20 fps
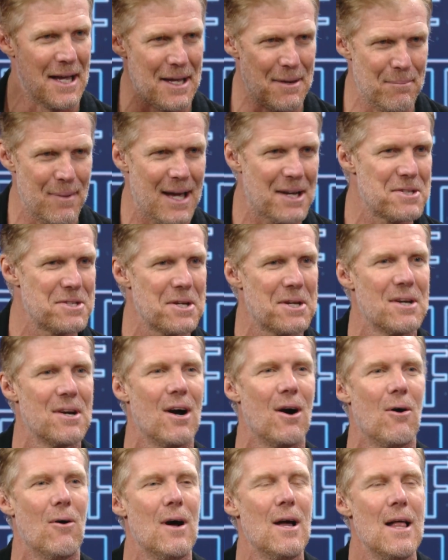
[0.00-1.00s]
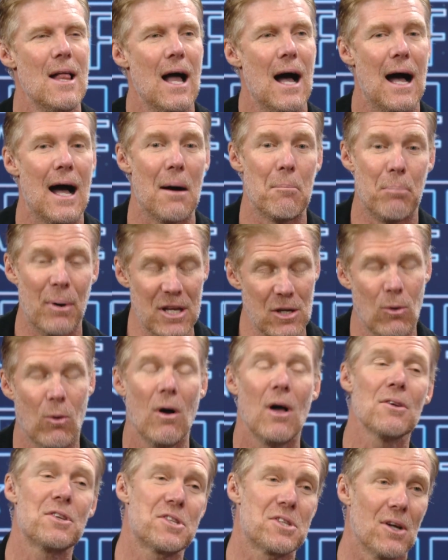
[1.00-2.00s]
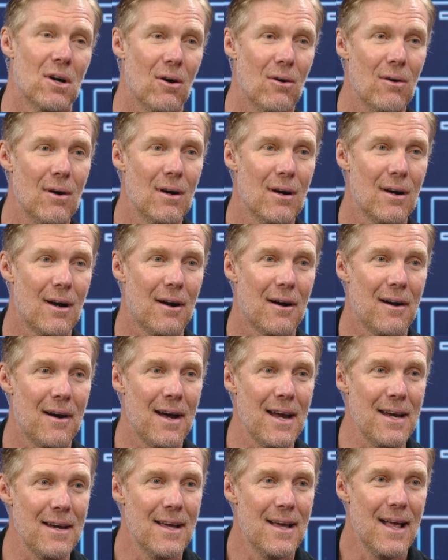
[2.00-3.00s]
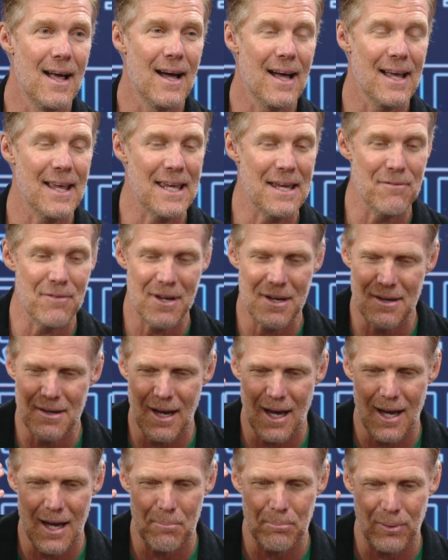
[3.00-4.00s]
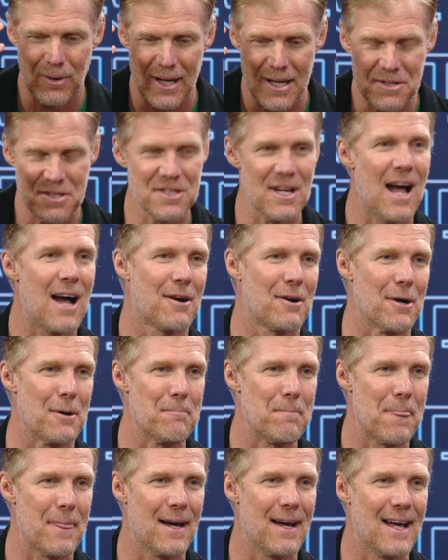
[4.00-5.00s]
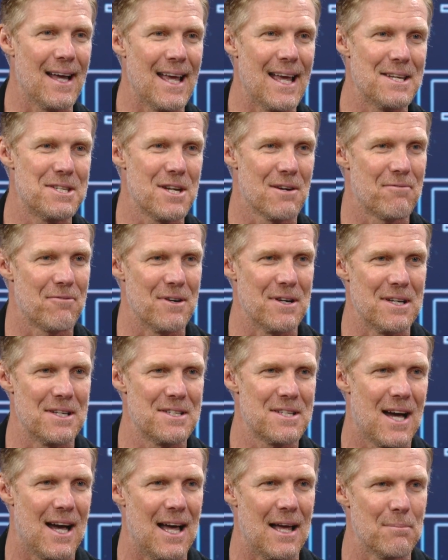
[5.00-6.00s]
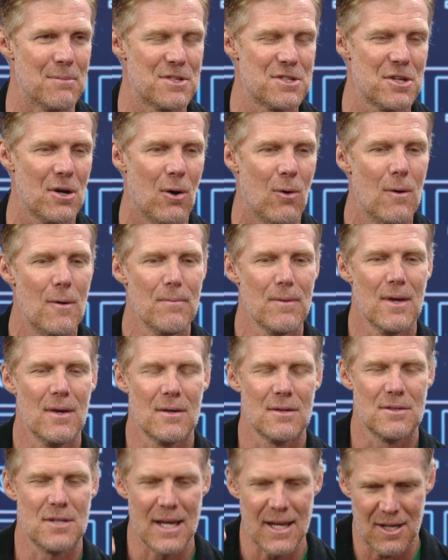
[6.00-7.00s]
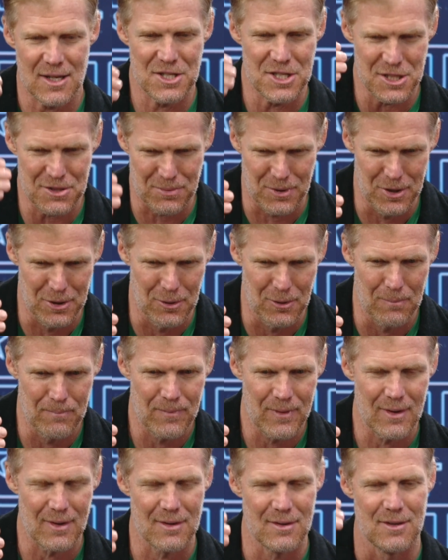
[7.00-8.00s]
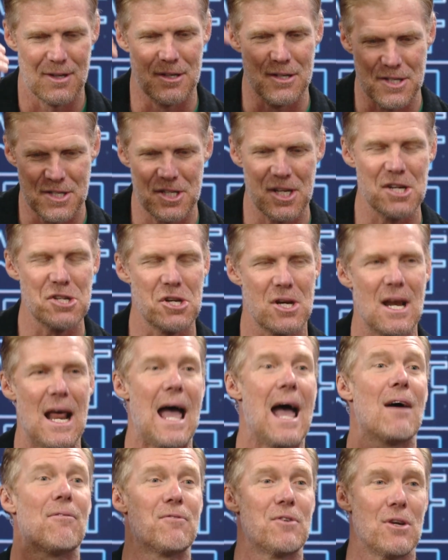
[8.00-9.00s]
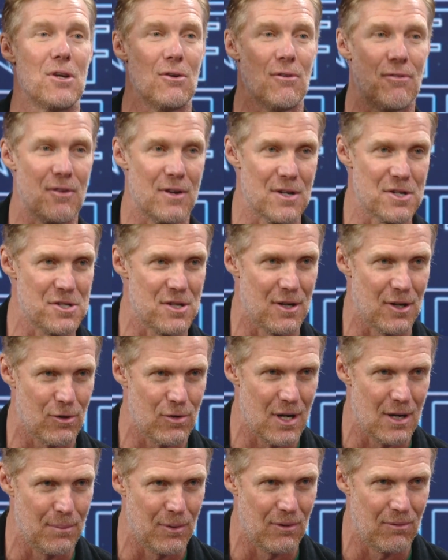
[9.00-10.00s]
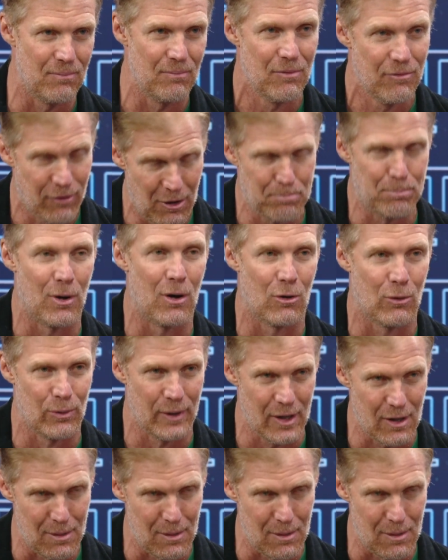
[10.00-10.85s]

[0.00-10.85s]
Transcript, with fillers: Mexico, but you also, all right, even played soccer at different times. So take us through the decision after you finished an incredible football career,